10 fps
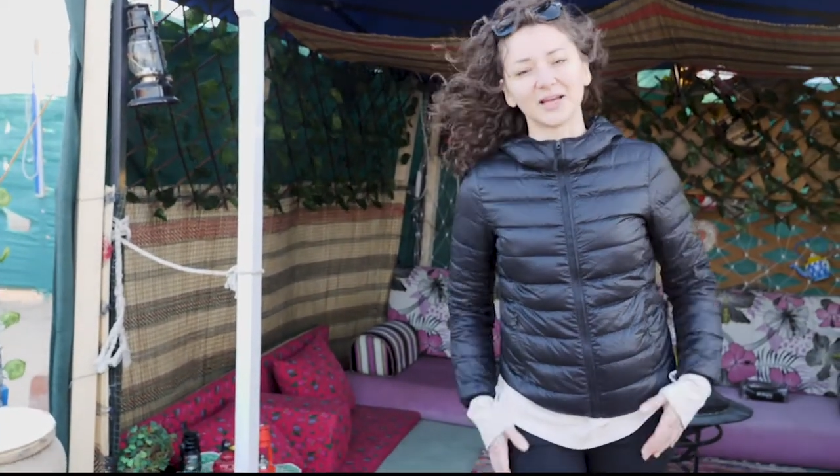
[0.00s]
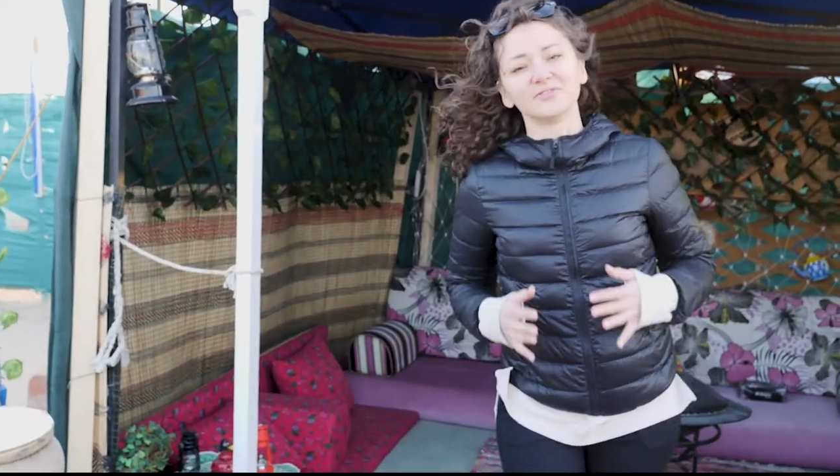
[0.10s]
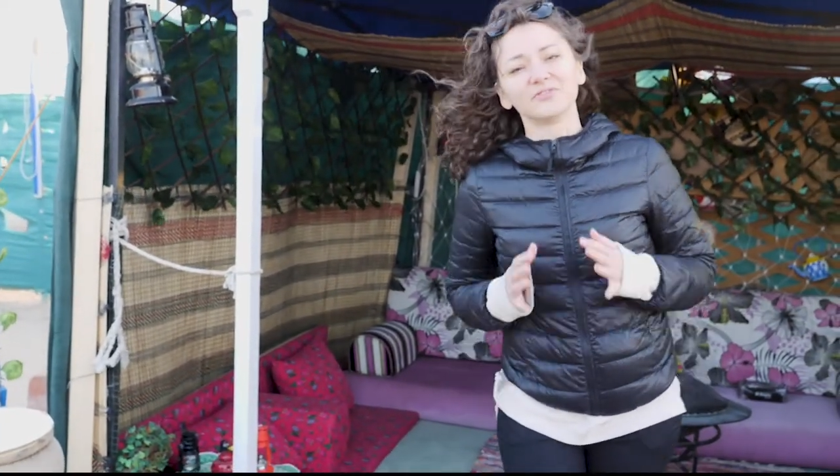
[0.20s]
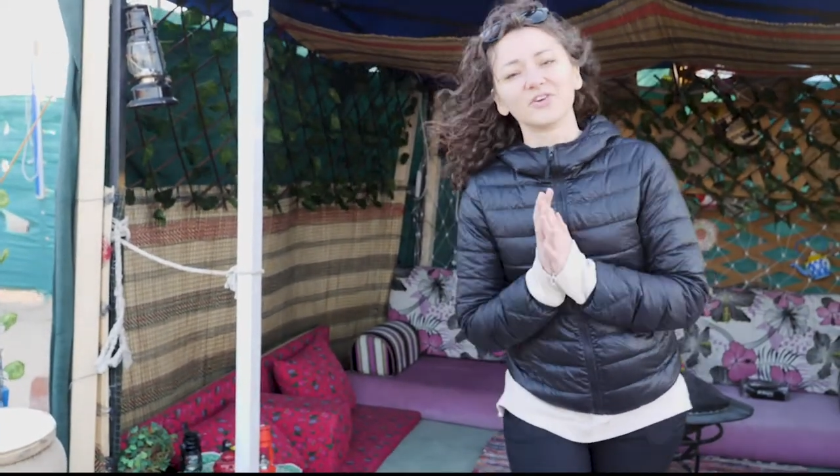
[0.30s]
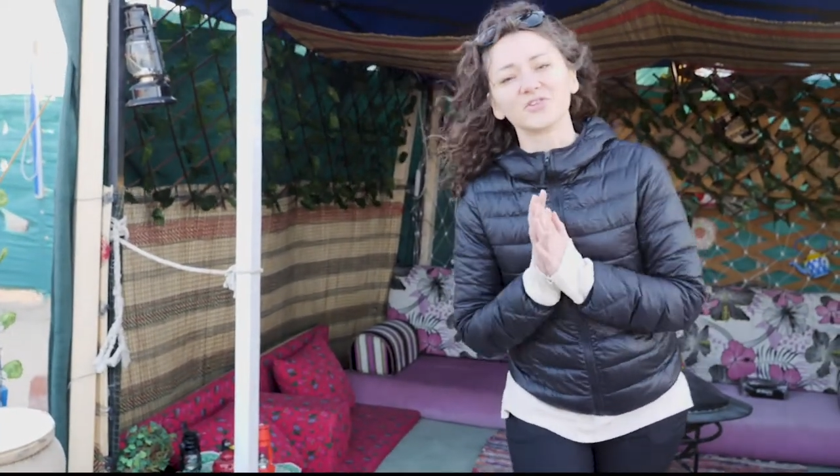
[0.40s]

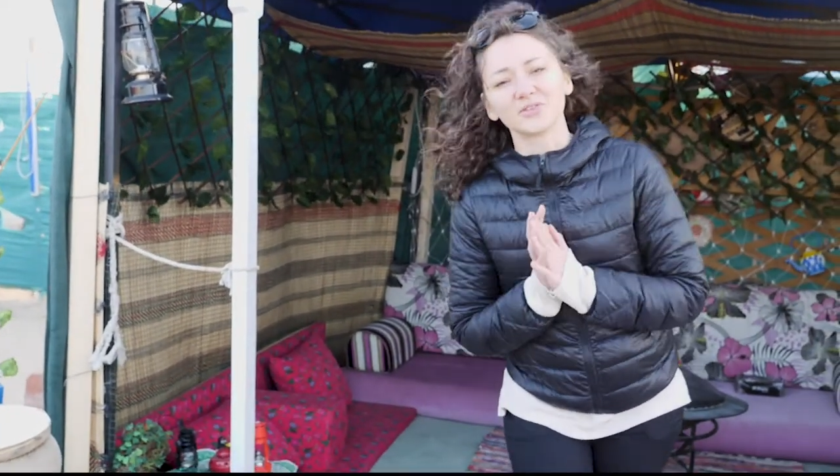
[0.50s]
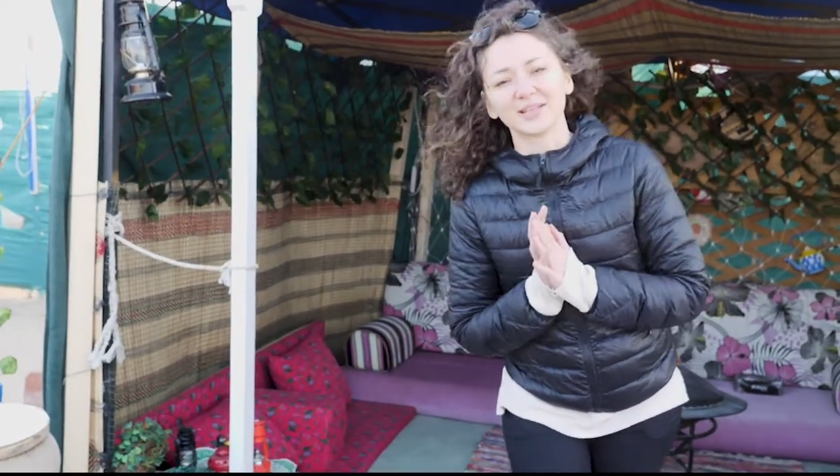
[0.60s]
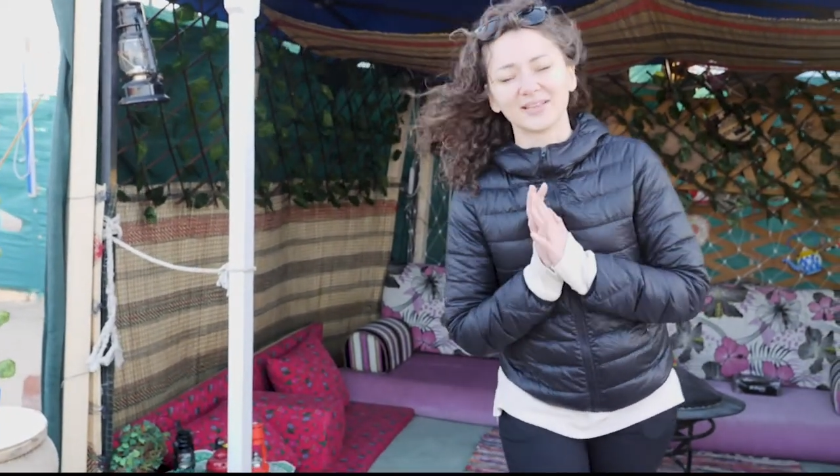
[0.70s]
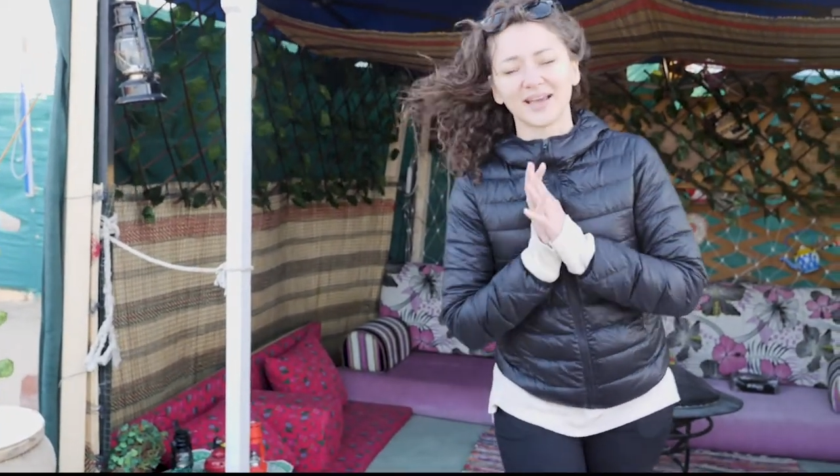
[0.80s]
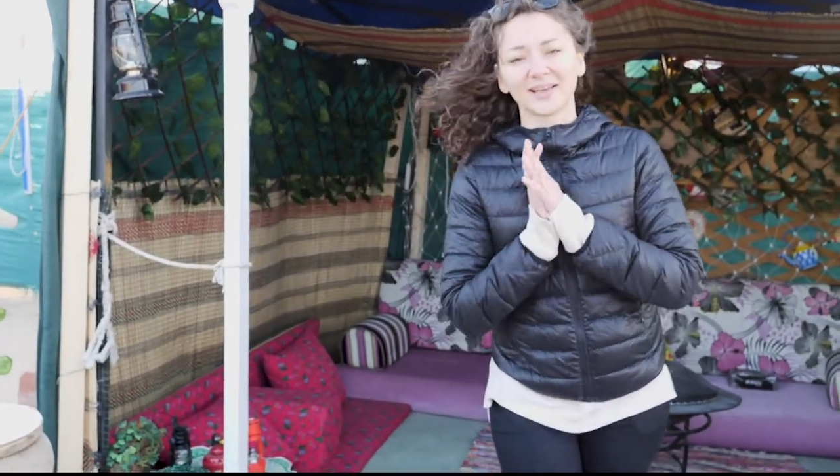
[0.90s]

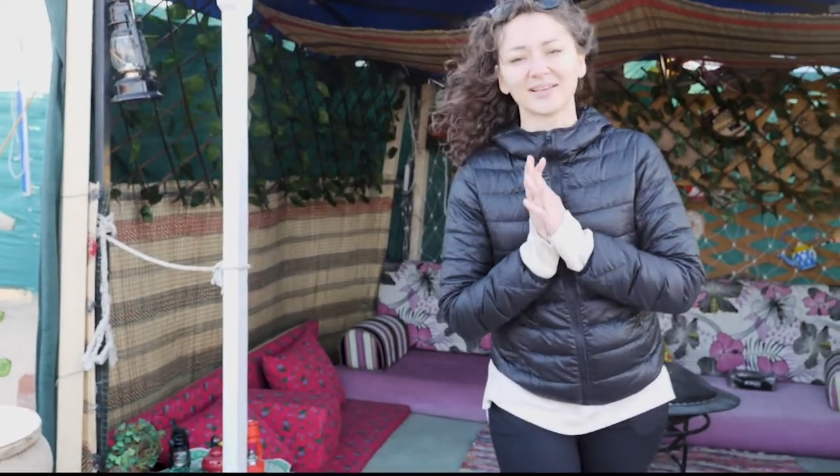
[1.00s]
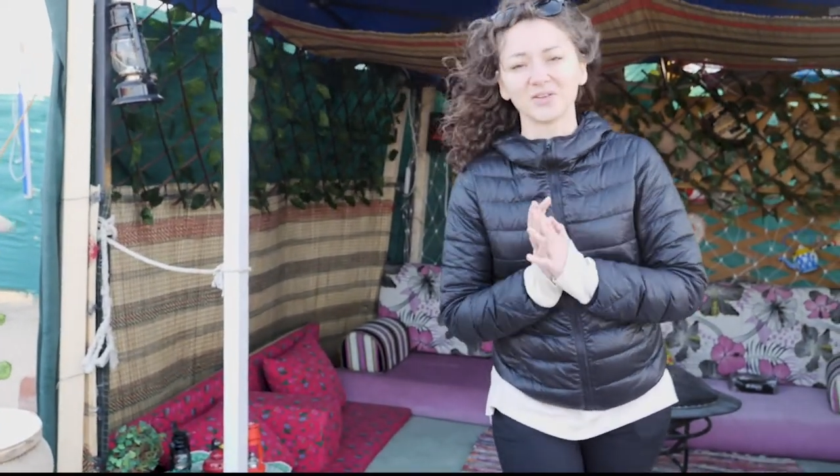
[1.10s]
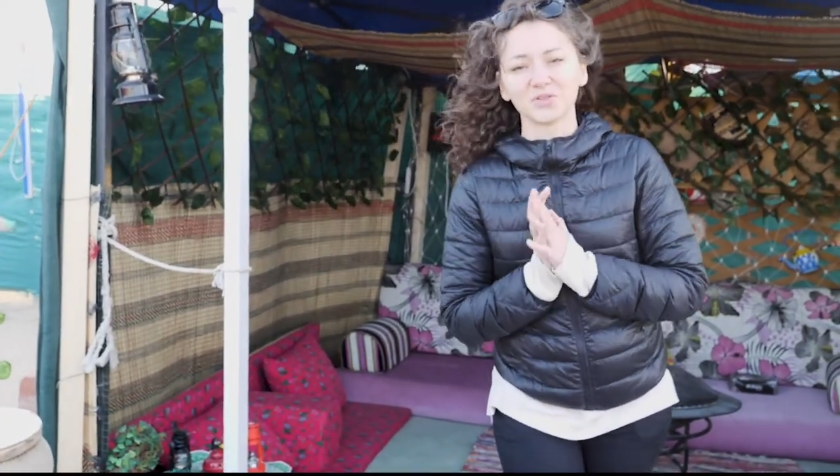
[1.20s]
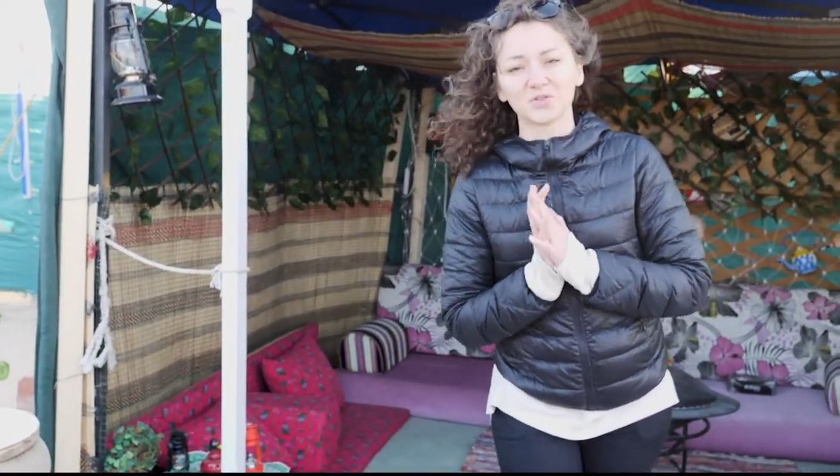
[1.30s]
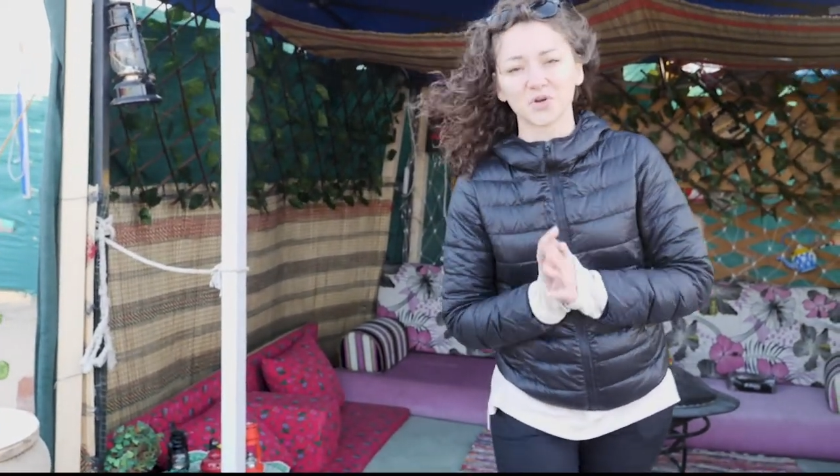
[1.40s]
Unfortunately, I
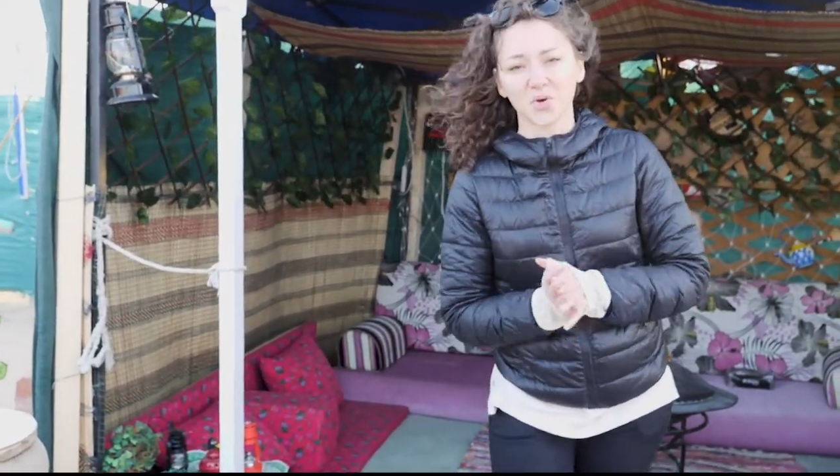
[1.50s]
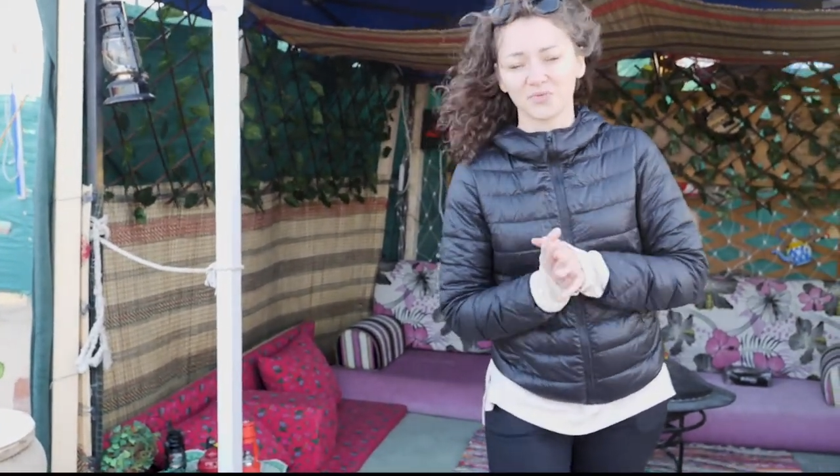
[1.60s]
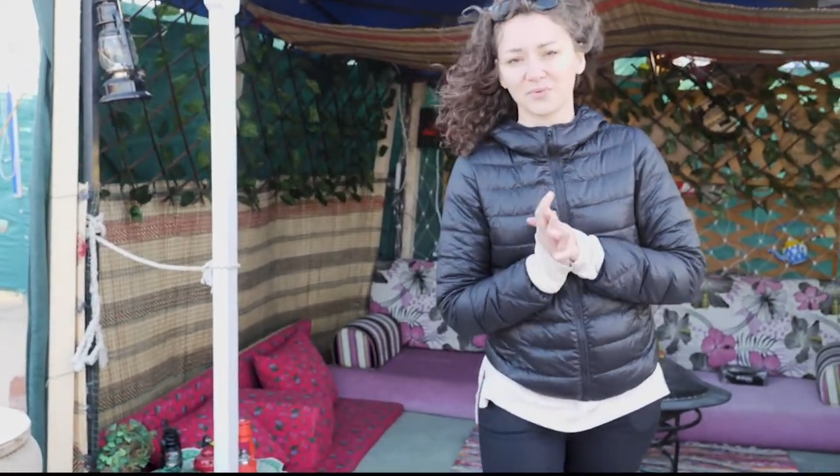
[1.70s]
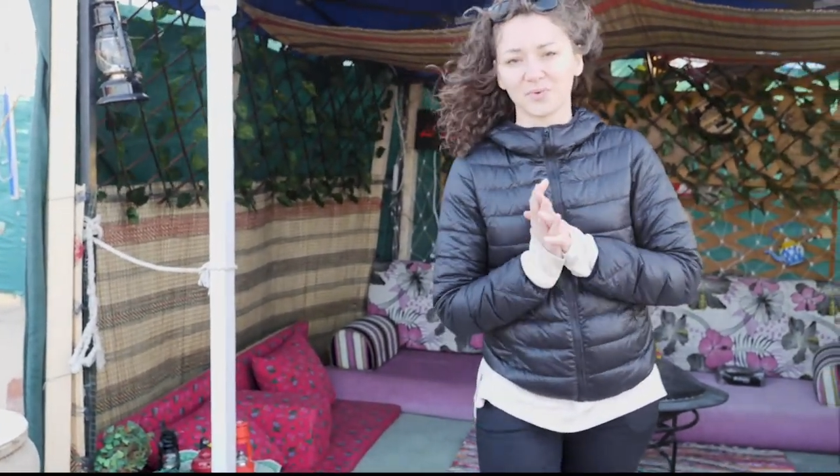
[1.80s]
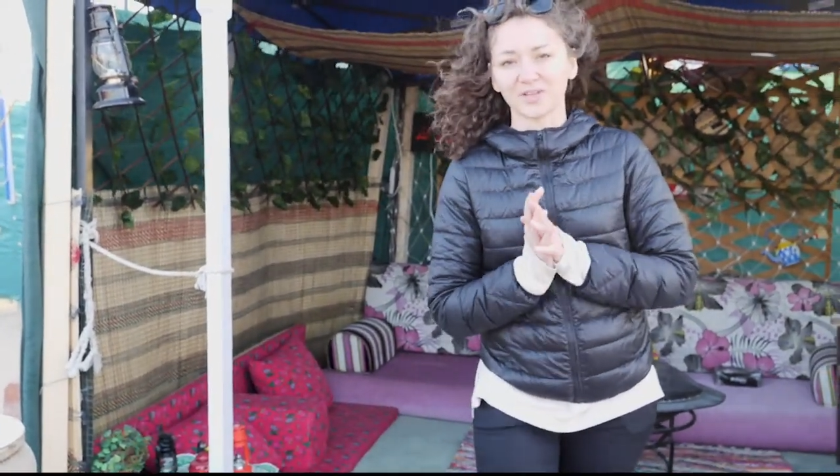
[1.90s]
cannot show
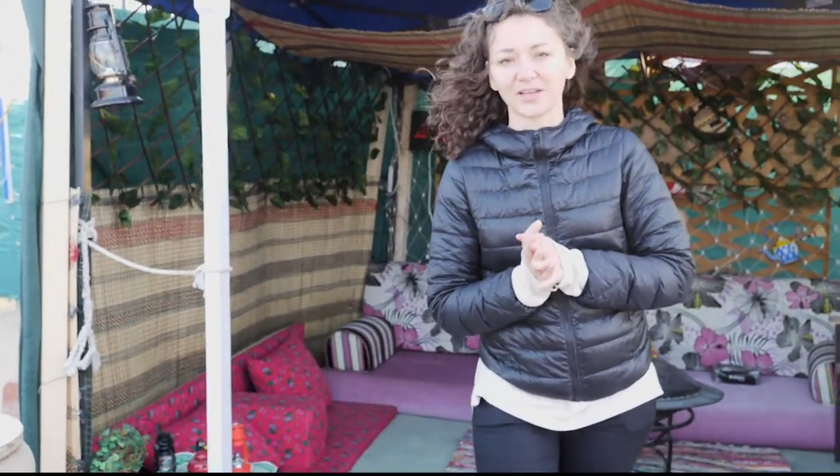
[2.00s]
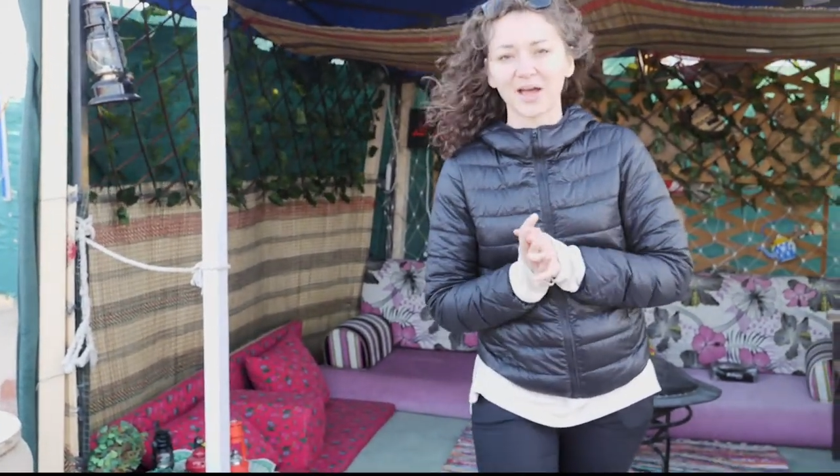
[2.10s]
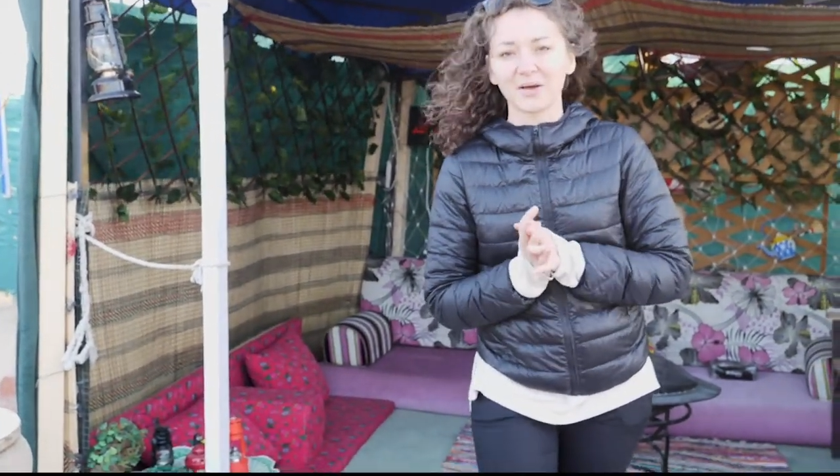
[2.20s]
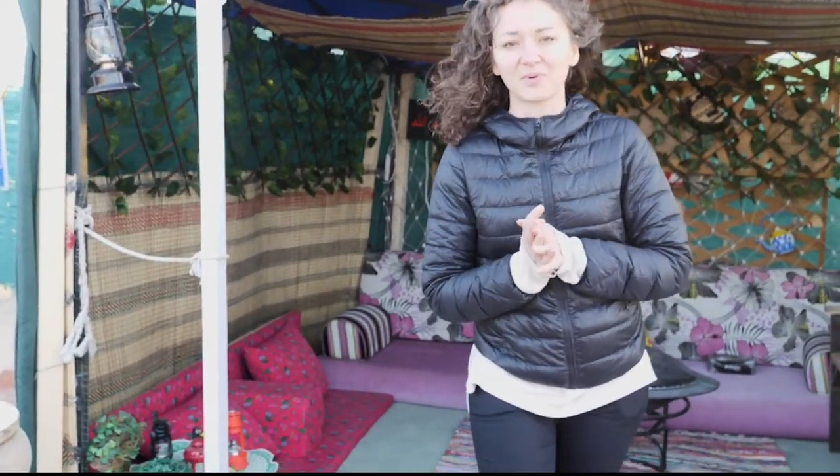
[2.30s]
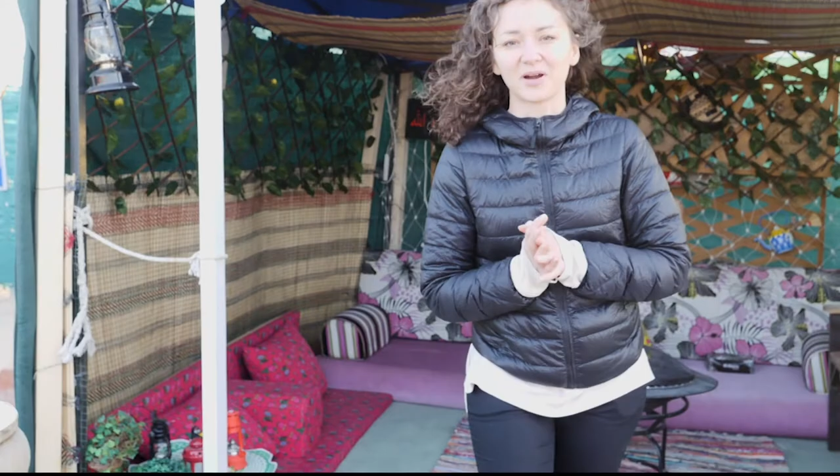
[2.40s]
them on the
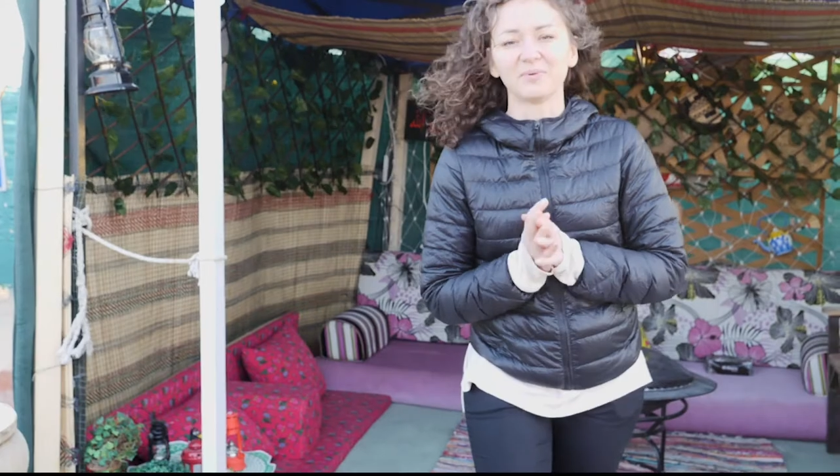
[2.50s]
camera,